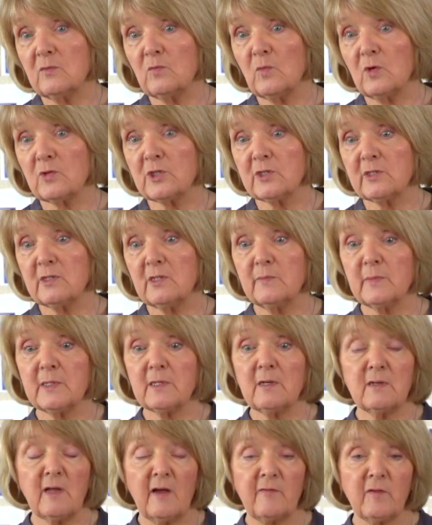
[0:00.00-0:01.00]
and watching them, and
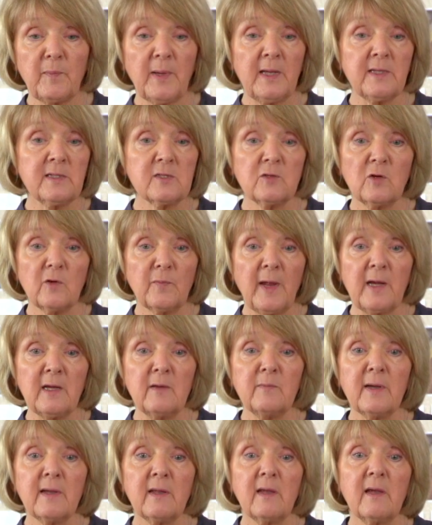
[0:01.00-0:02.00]
I'll have a pencil or pen in
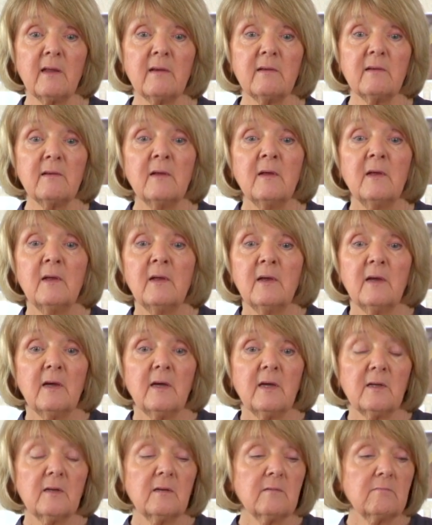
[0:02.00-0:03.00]
my hand
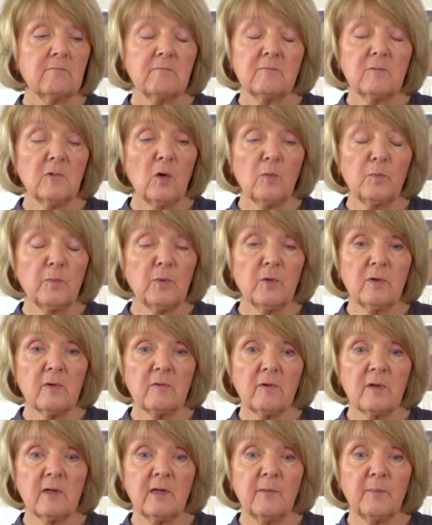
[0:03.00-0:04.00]
and a notebook or
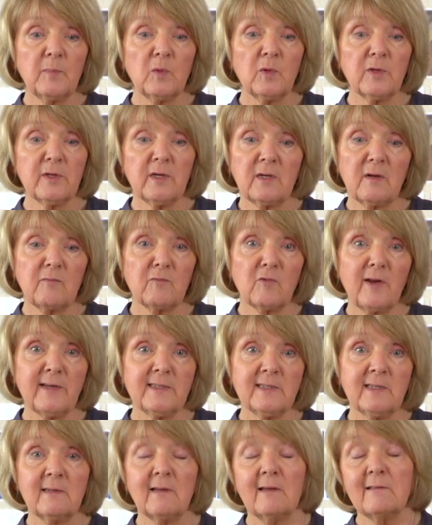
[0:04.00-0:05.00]
a clipboard, and I'm
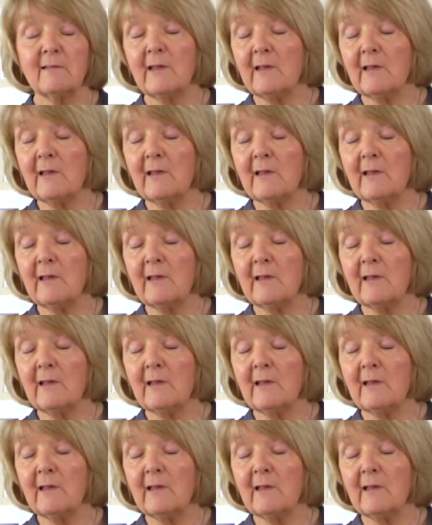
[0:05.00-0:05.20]
writing, and the